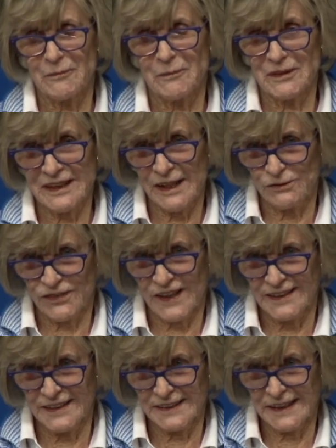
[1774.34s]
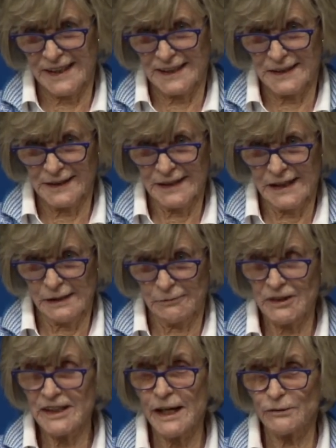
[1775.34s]
We had fun in the end.
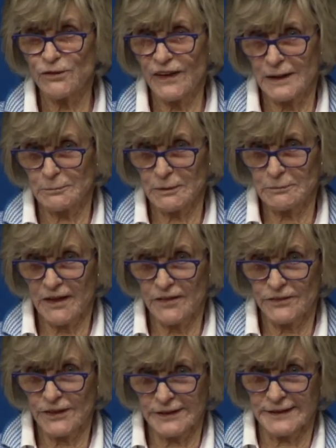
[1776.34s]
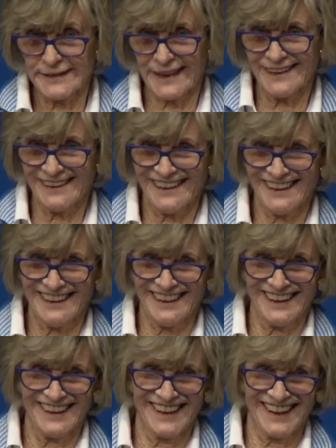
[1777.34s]
We had fun, but Mother didn't.
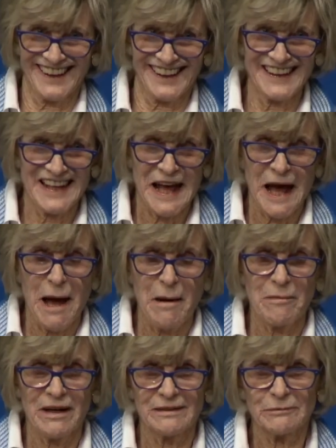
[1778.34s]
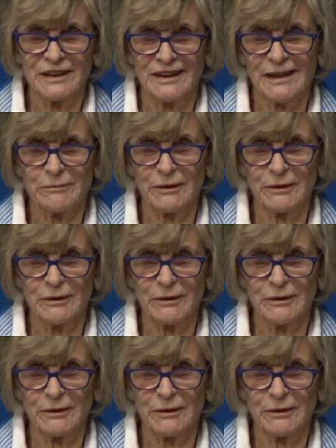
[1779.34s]
A lot of more cause